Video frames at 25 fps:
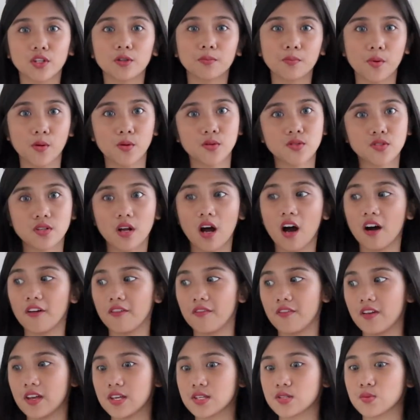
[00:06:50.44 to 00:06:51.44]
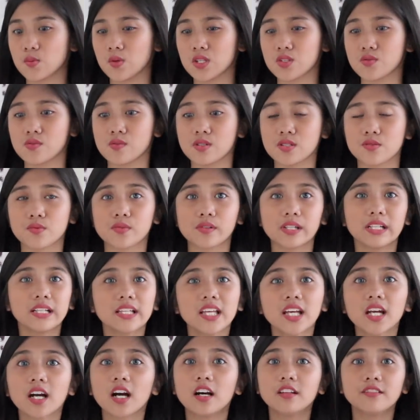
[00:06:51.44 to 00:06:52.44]
to the post office, which was
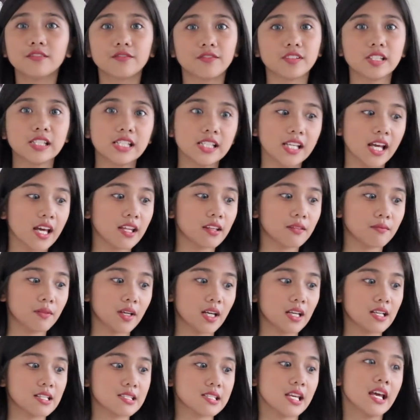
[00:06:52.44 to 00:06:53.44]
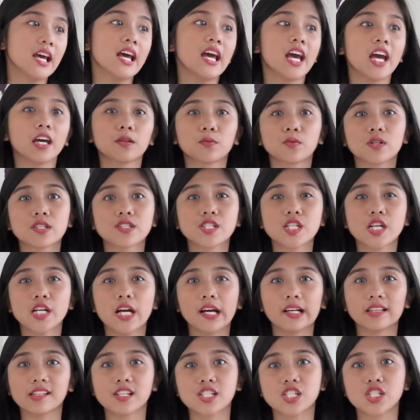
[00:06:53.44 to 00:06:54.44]
really convenient because it was
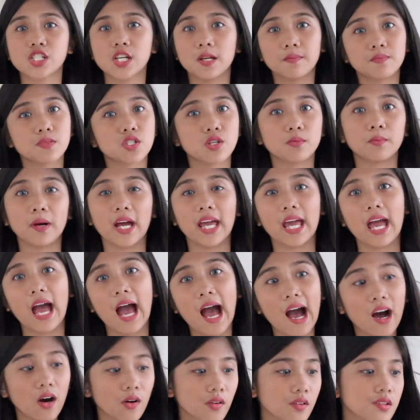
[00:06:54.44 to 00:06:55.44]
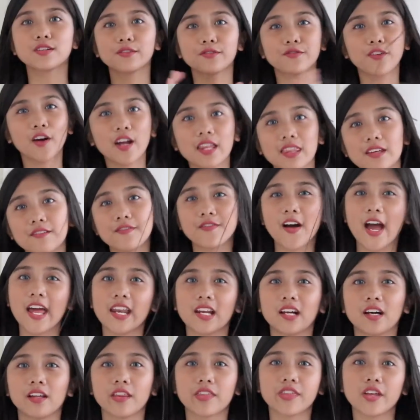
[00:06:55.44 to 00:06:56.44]
directly shipped to my house. So for the
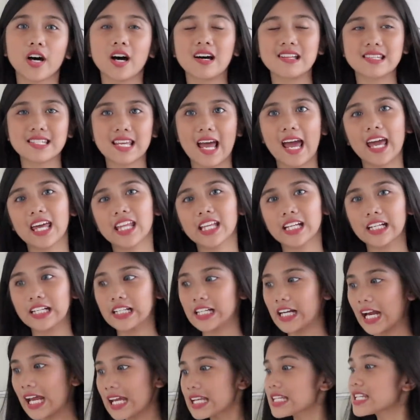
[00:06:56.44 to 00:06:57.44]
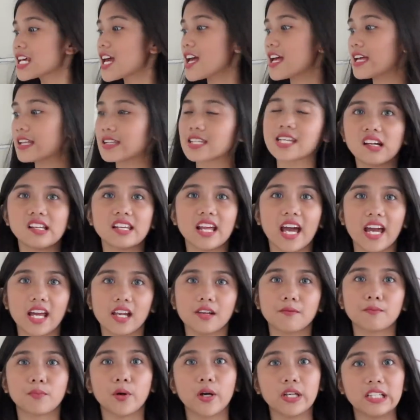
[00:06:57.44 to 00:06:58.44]
final thoughts, I'd rate it a
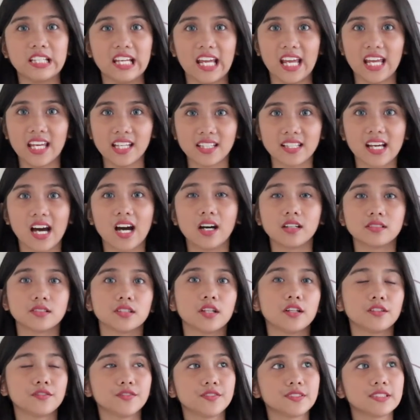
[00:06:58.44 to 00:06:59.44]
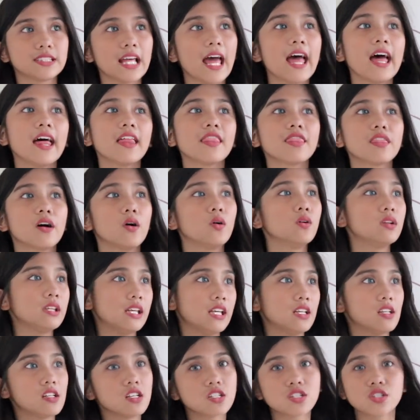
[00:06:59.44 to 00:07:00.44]
9.8 out of 10. The only